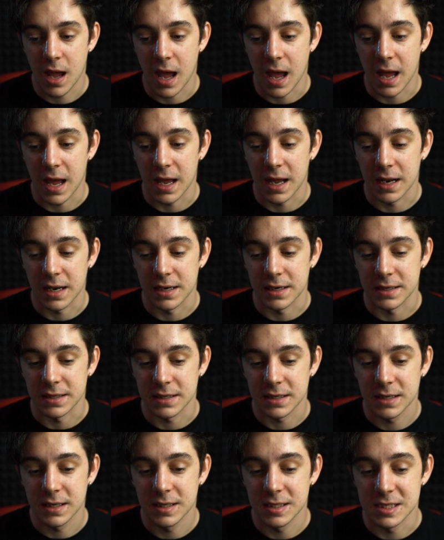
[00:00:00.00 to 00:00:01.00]
And
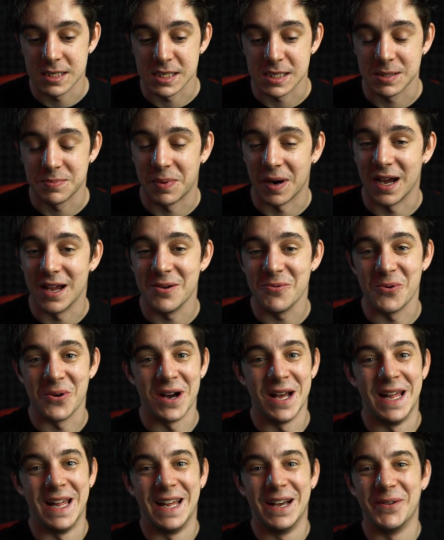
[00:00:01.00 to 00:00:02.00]
despite
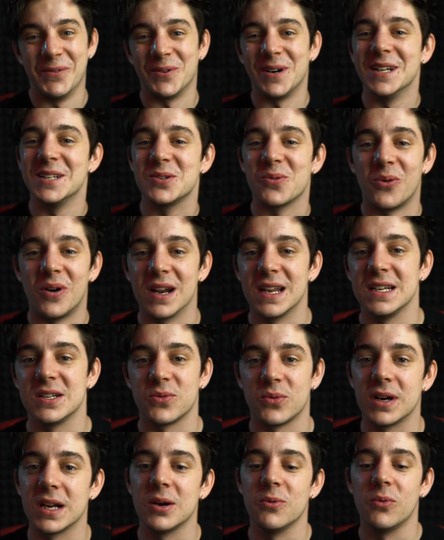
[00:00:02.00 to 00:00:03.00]
what, what
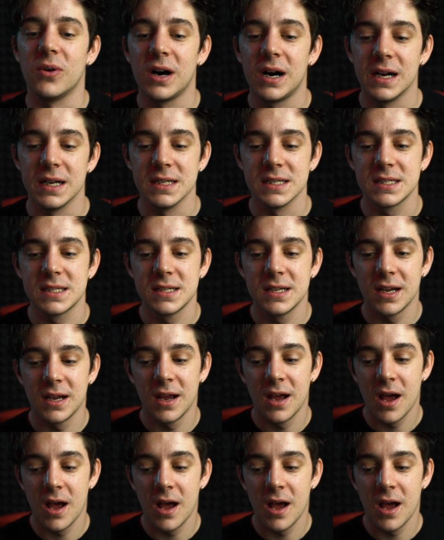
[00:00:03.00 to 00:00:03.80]
2020 was,